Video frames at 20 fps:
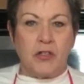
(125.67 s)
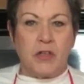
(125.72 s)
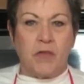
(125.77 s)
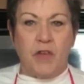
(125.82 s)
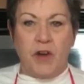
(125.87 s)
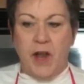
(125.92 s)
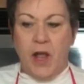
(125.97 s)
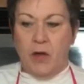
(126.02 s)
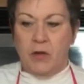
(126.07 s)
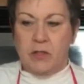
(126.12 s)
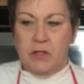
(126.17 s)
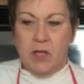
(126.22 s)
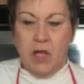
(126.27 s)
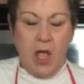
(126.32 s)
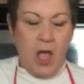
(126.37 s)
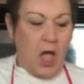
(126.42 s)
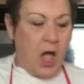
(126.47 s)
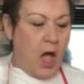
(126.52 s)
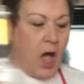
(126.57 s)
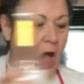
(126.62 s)
of an ounce
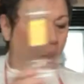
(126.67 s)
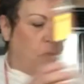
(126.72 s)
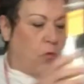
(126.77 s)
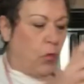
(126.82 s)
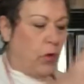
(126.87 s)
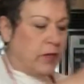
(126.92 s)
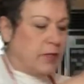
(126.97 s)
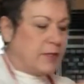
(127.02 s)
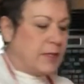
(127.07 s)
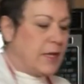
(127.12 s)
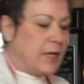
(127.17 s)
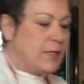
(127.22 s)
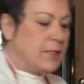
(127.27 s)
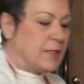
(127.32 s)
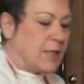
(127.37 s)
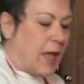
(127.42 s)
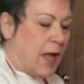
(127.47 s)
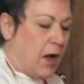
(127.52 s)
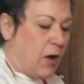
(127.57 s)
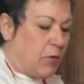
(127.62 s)
of whiskey
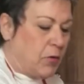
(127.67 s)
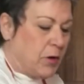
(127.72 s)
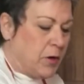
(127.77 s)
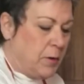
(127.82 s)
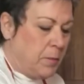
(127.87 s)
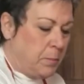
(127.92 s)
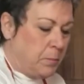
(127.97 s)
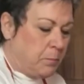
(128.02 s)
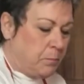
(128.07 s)
sour,